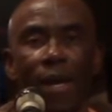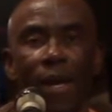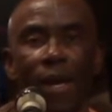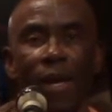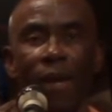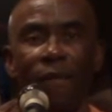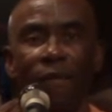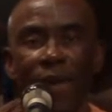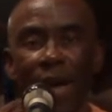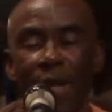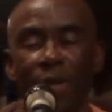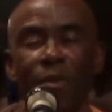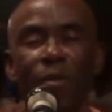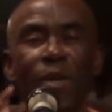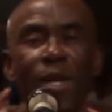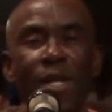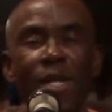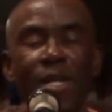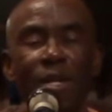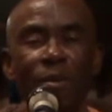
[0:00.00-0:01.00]
In fact,
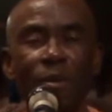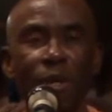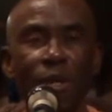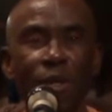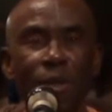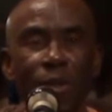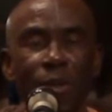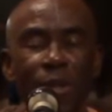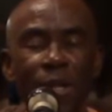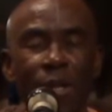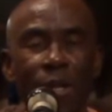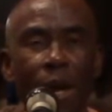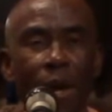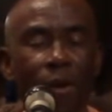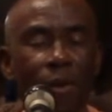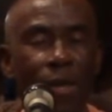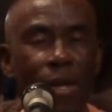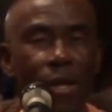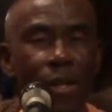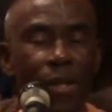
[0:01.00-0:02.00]
when he was to
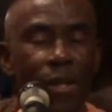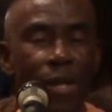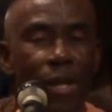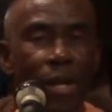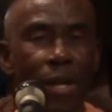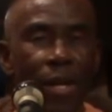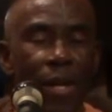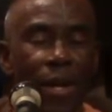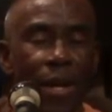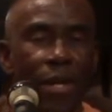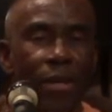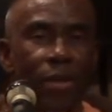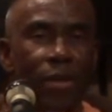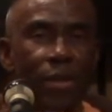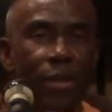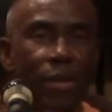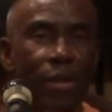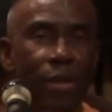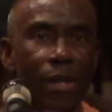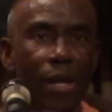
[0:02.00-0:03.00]
inaugurate
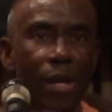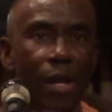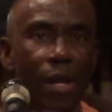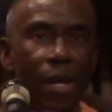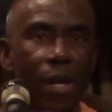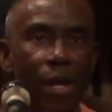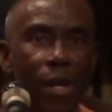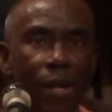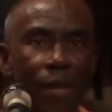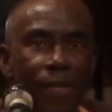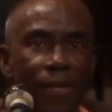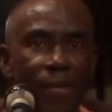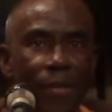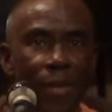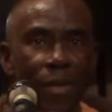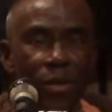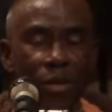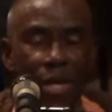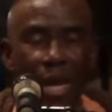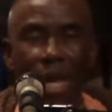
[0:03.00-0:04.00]
this
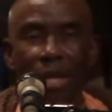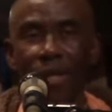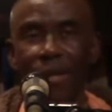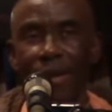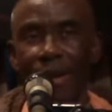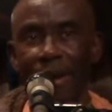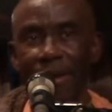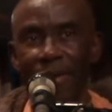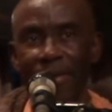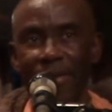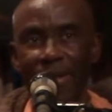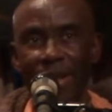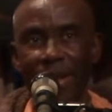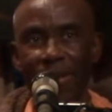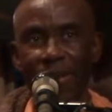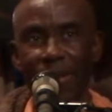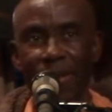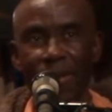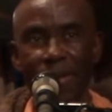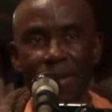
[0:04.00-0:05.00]
international
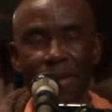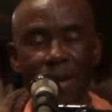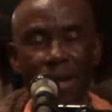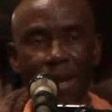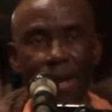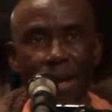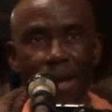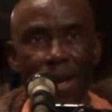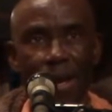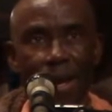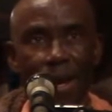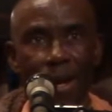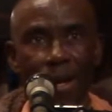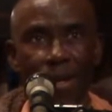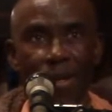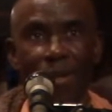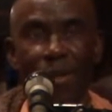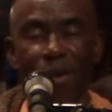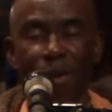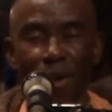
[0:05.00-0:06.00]
organization,
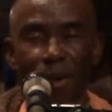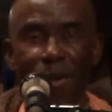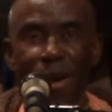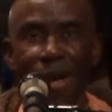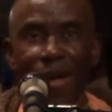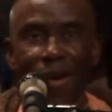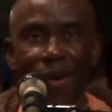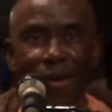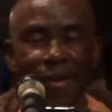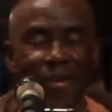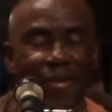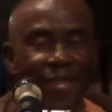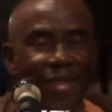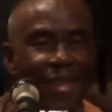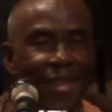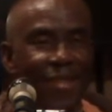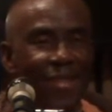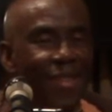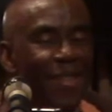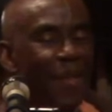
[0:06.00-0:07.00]
this global
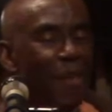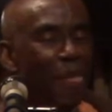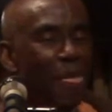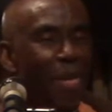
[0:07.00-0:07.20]
organization,